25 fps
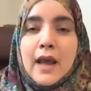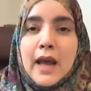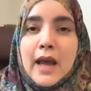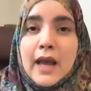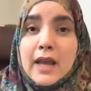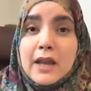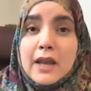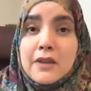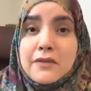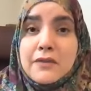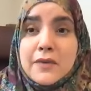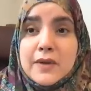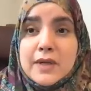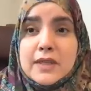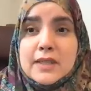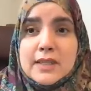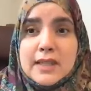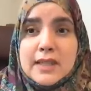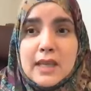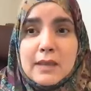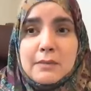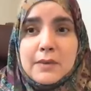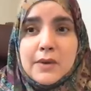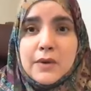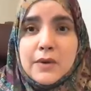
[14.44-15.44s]
I
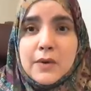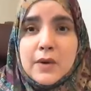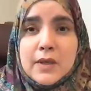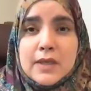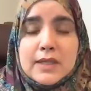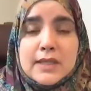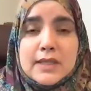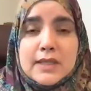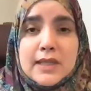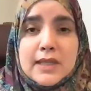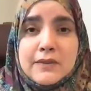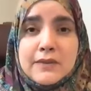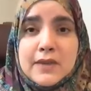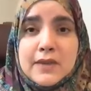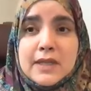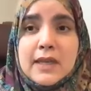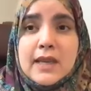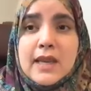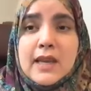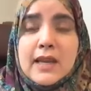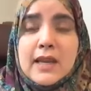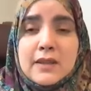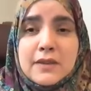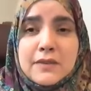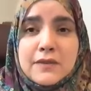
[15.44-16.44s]
first came across David
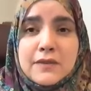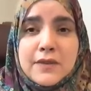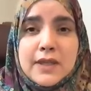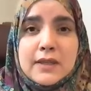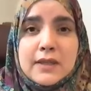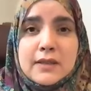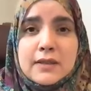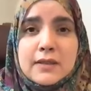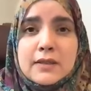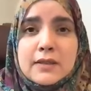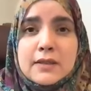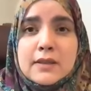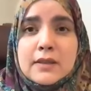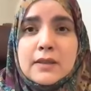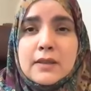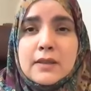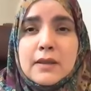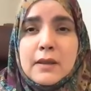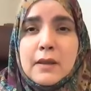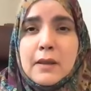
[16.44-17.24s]
Heathfield